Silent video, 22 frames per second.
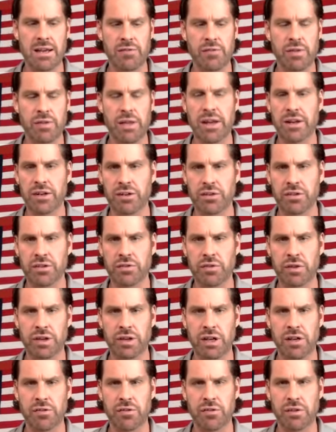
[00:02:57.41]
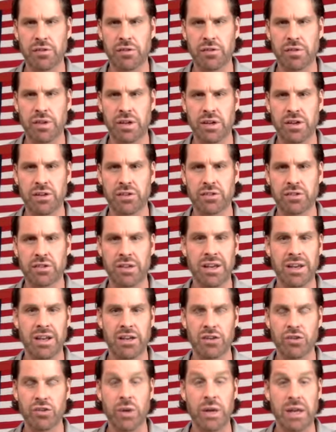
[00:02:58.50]
Philadelphia Flyers kind
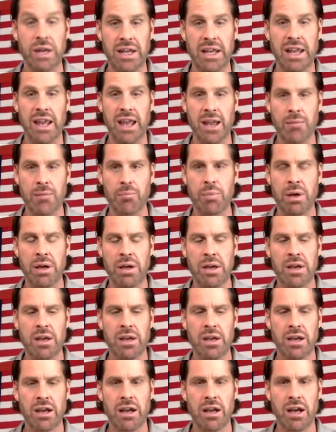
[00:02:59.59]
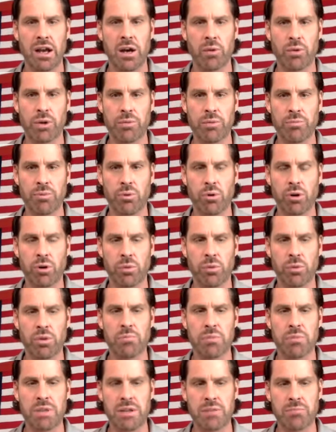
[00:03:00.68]
of training camp report
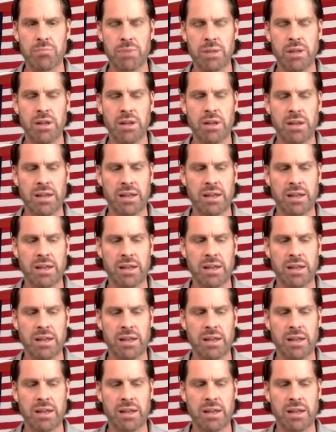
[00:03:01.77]
with me and Bill.